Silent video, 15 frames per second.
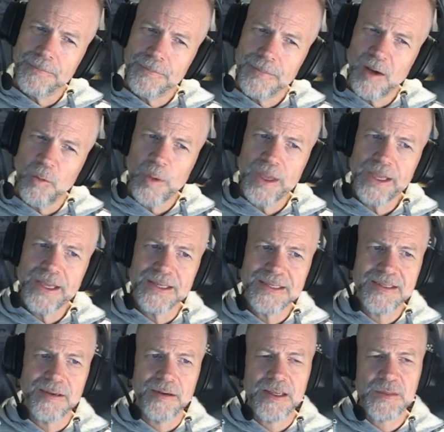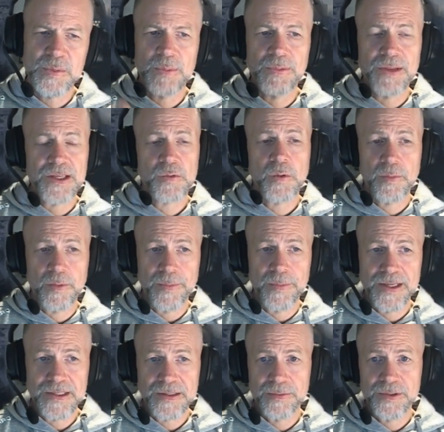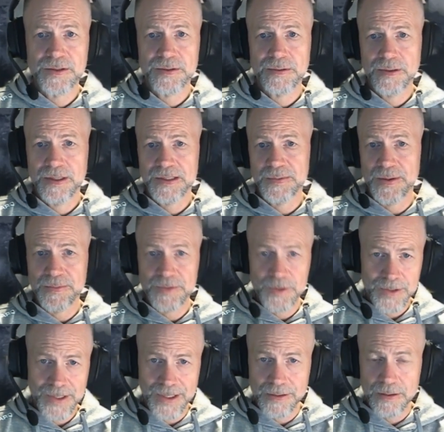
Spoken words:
A weak hit still gives me +1 momentum, which gets me up to a 10.